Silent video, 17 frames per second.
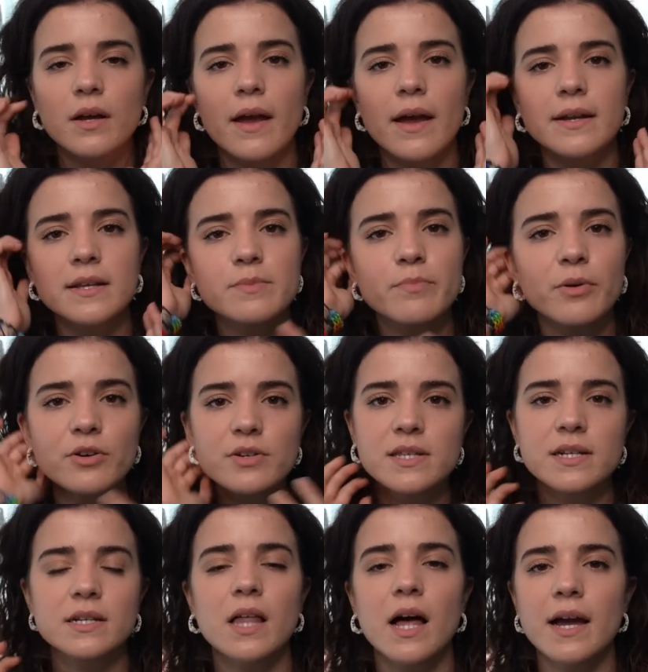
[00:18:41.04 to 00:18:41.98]
And it's
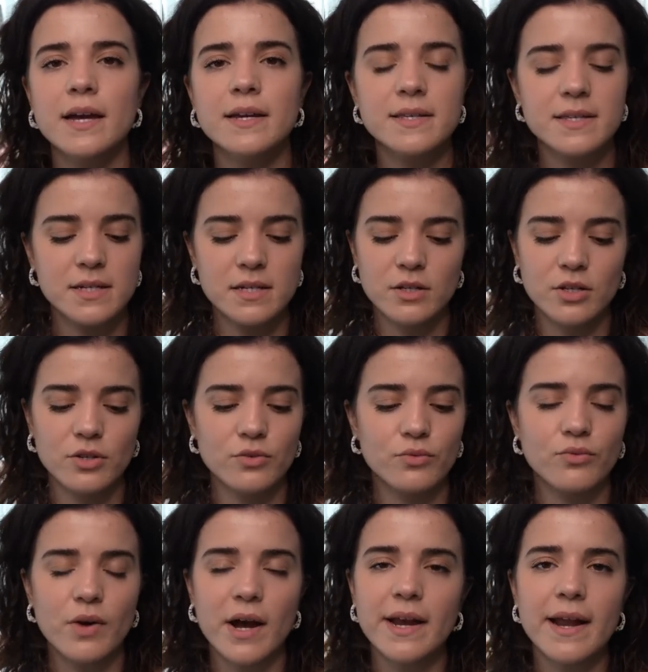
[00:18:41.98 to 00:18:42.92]
personalized.
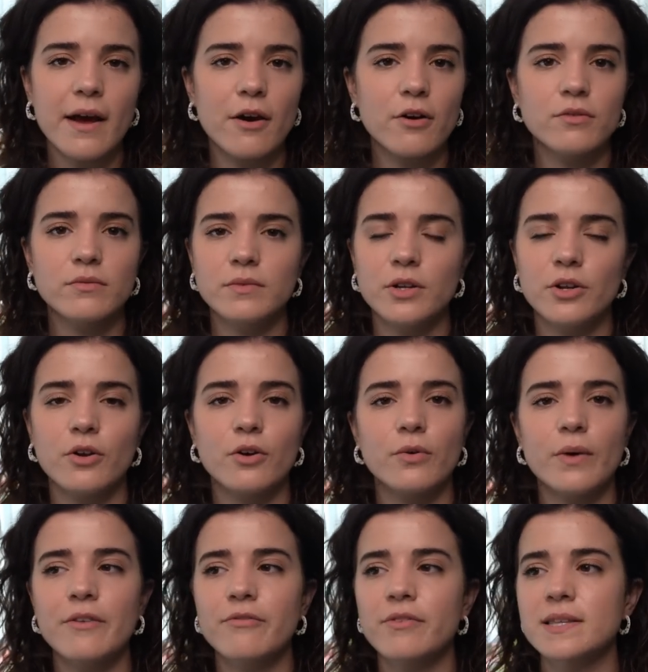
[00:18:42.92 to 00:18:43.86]
You write out, you
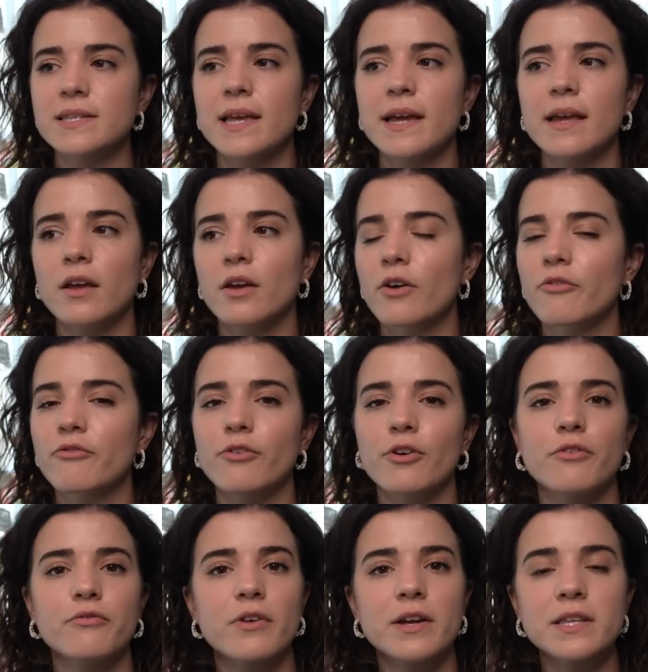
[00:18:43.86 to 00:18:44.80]
know, if it's like
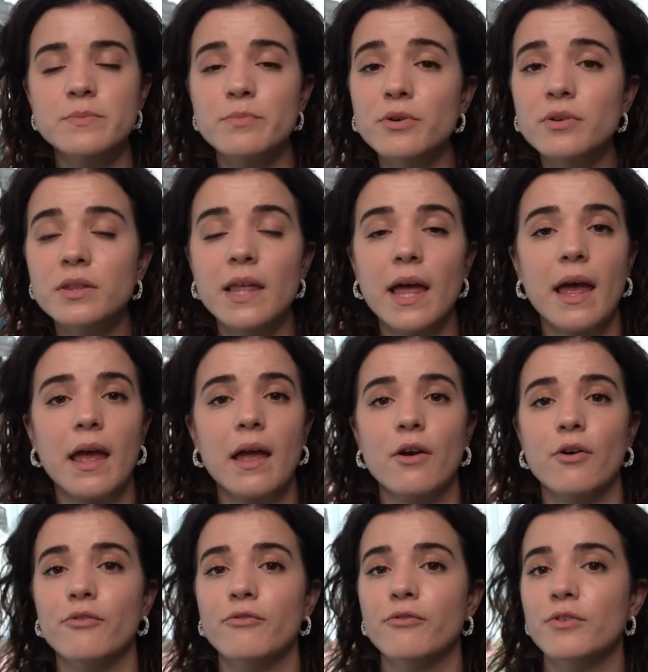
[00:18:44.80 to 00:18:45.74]
for a friend's
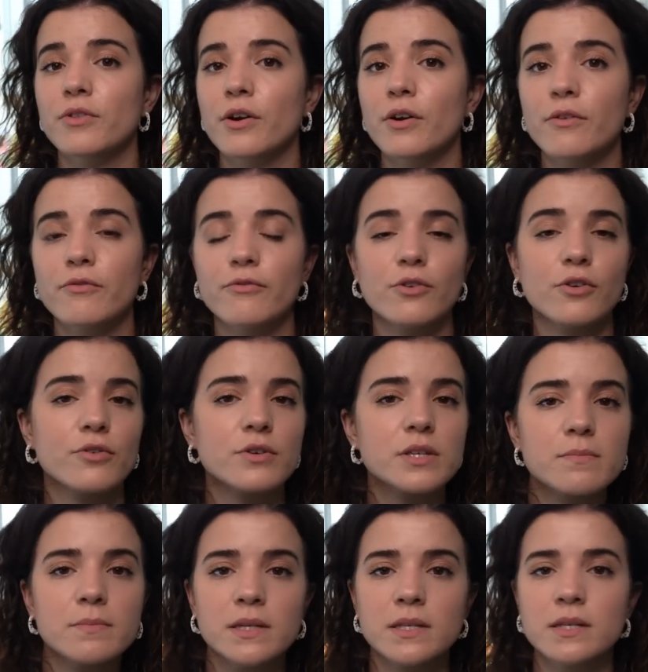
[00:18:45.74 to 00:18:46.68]
birthday or for
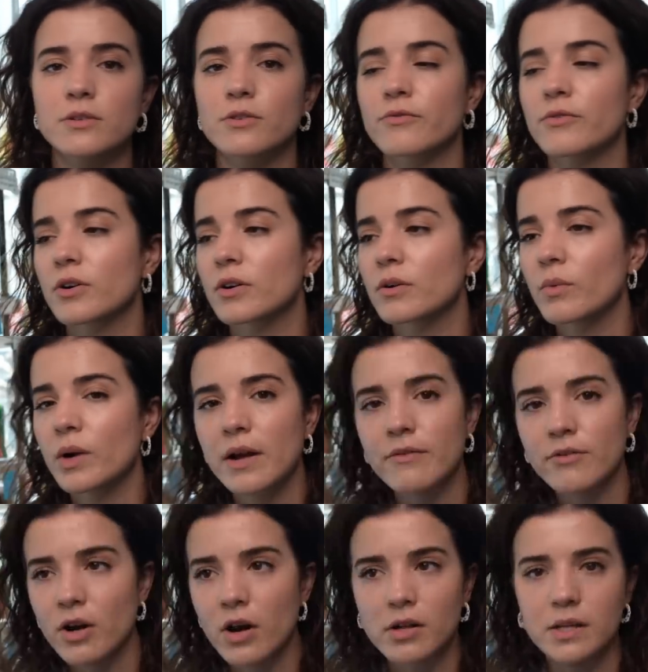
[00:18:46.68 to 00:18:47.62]
Christmas or for
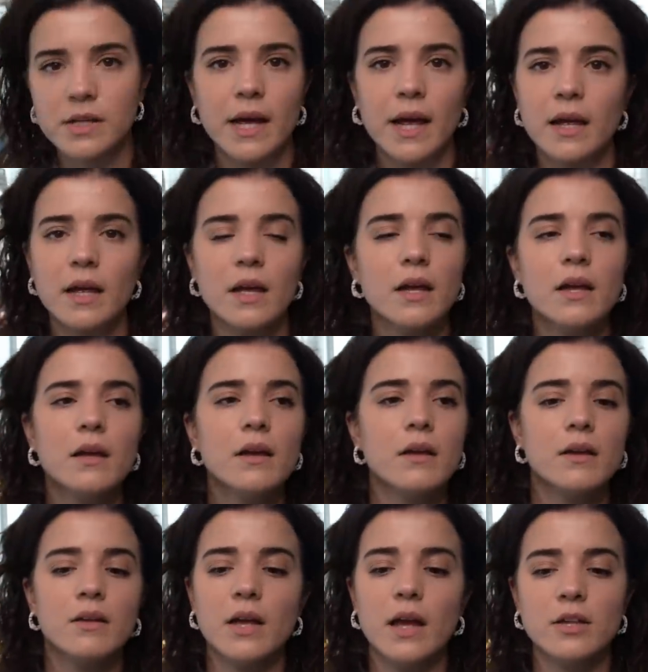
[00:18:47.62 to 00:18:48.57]
whatever holiday,
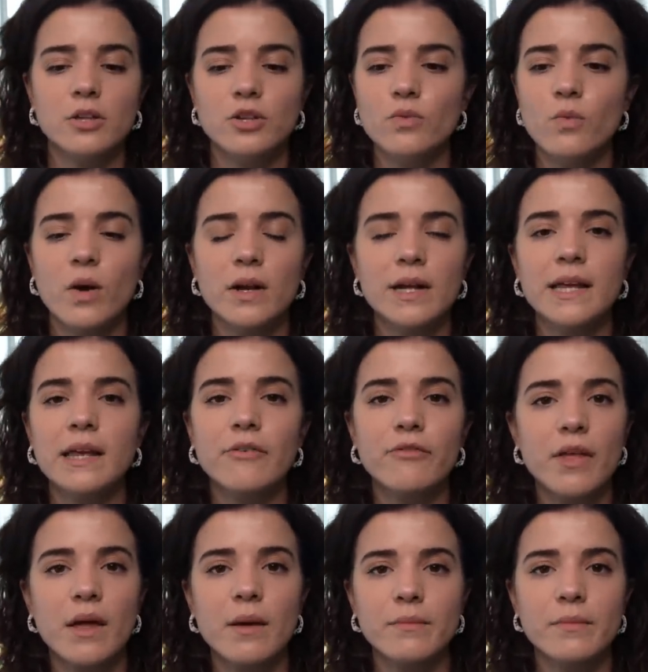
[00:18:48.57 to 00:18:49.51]
and you want to
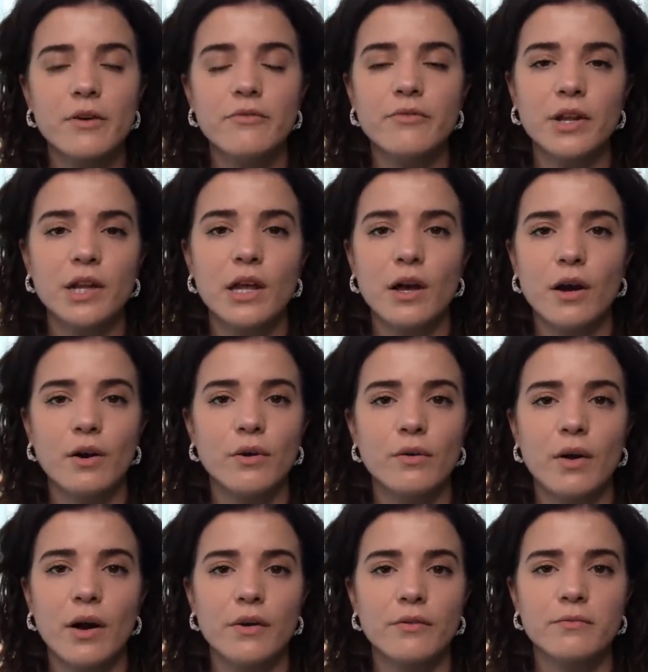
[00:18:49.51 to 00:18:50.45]
give them a
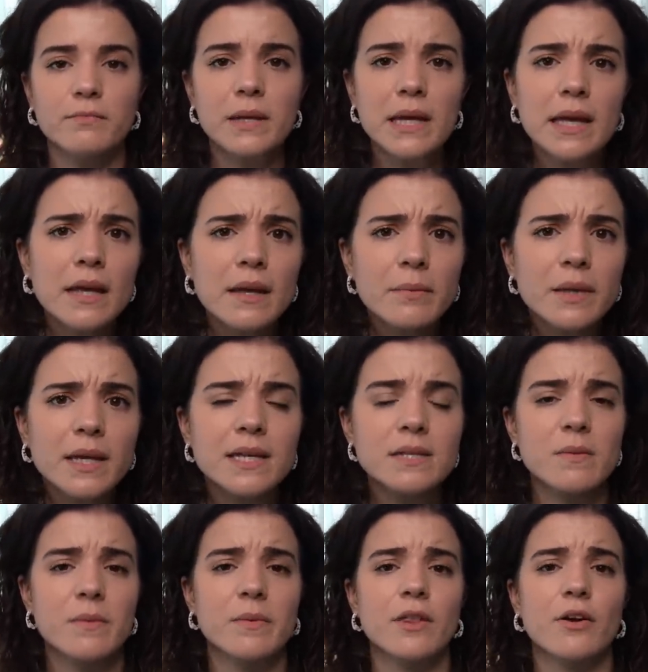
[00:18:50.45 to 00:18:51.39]
video of me
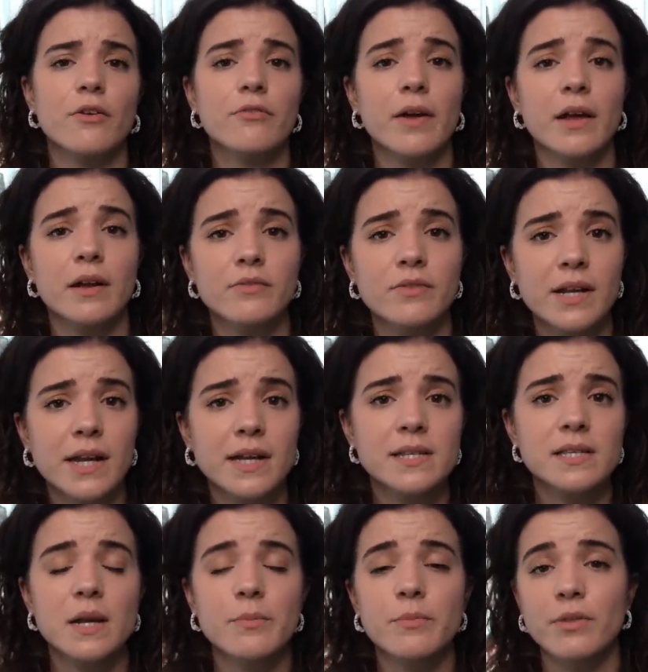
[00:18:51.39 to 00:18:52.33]
because maybe they're a fan of The
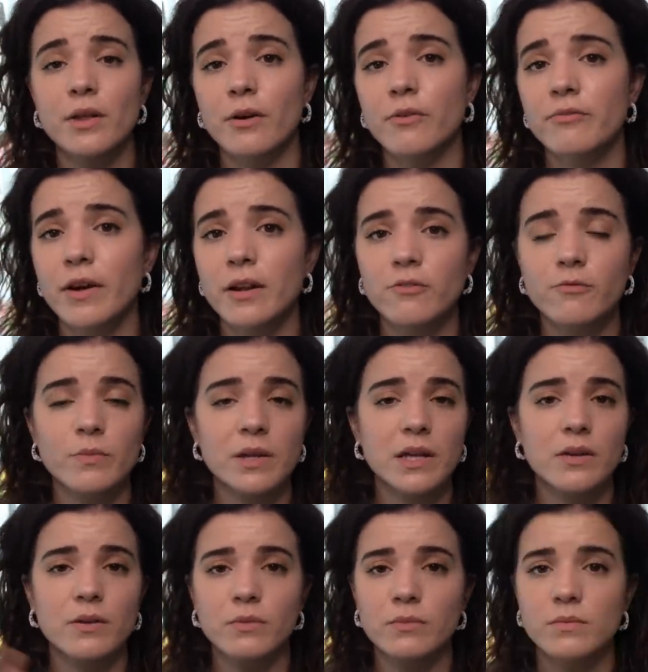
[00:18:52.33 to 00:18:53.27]
Next Step or they're a fan of
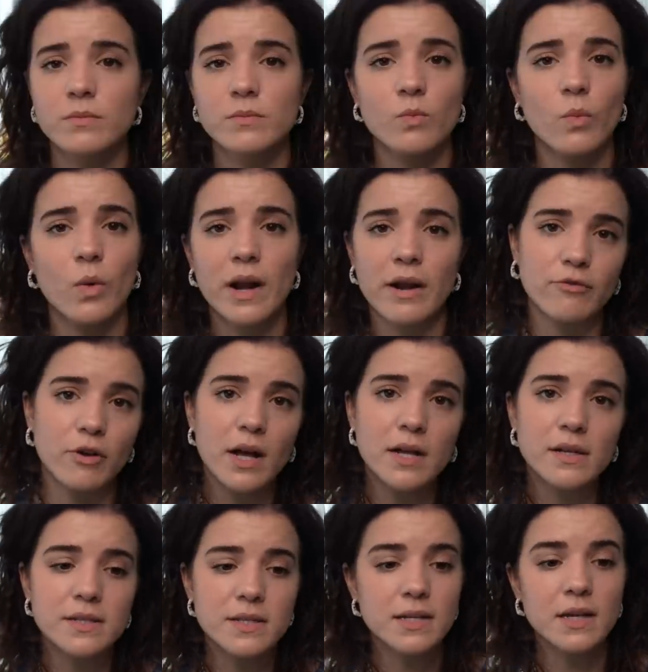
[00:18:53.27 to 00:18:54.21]
me and whatever
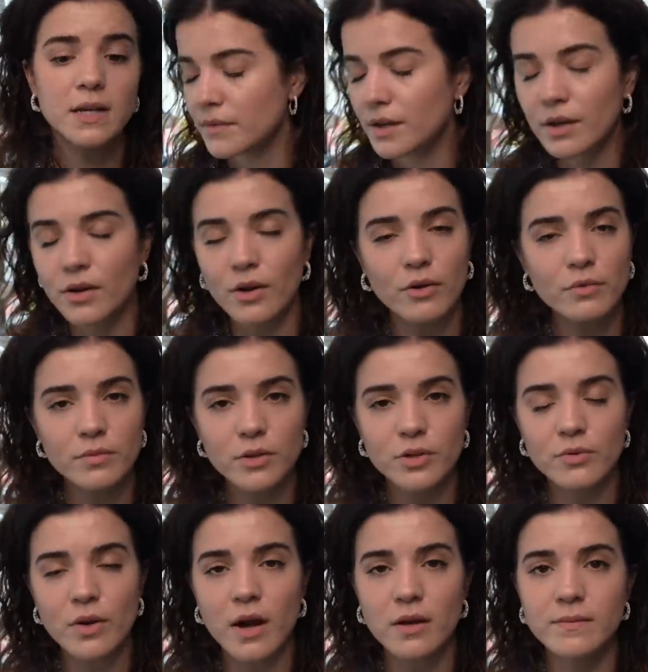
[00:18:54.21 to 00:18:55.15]
else, you know,
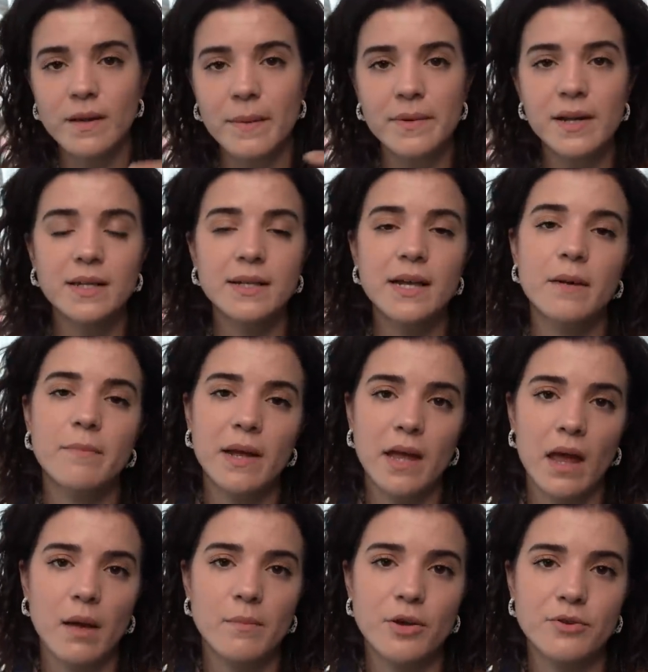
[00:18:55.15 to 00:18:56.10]
I'm going to link my
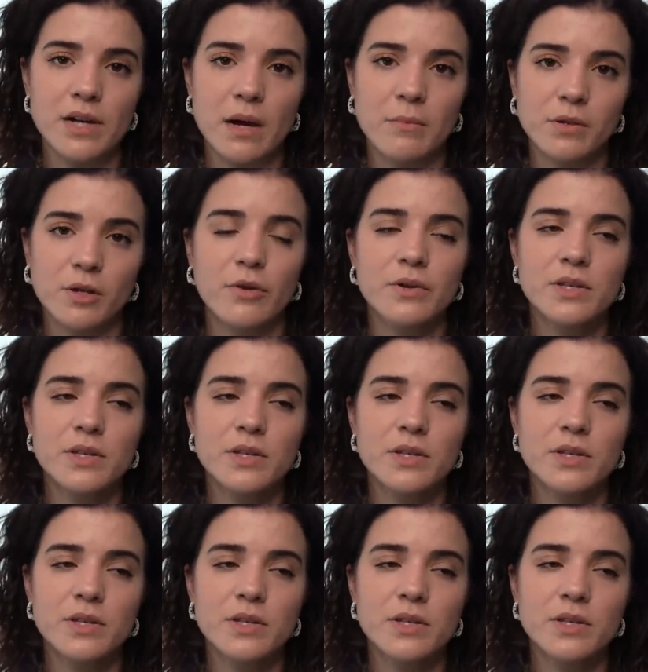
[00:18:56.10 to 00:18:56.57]
Cameo down below.